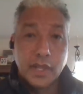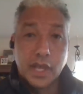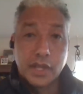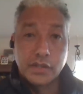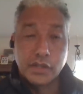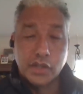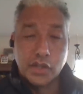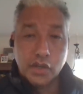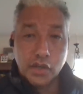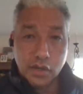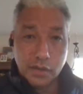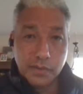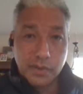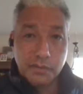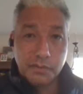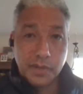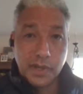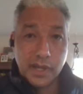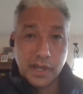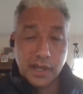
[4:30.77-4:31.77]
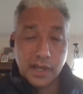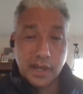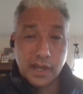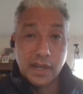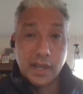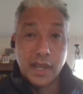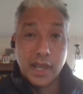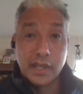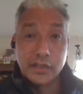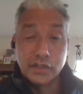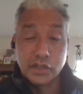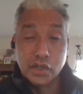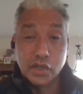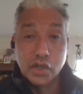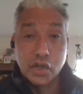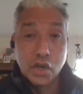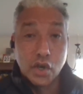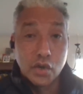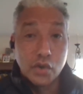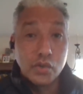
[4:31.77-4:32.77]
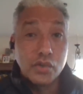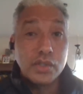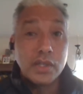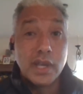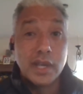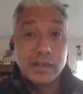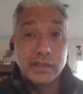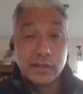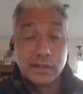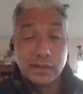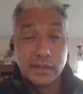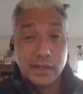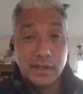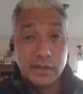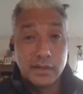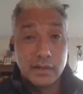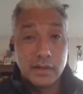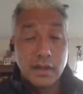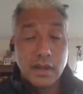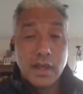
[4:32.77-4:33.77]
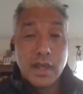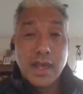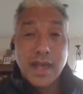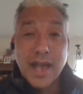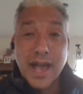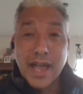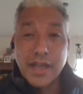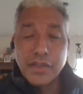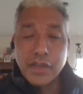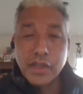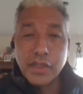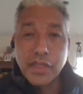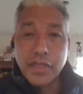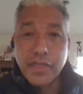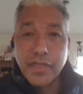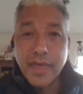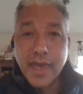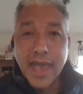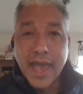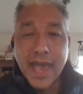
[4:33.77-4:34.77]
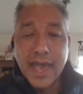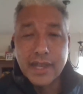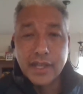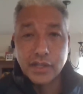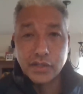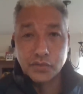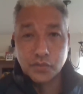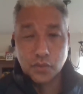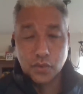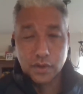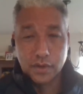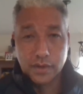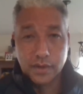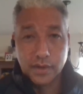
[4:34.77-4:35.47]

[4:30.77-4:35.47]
as a human being, as a coach, as a leader, I think that is going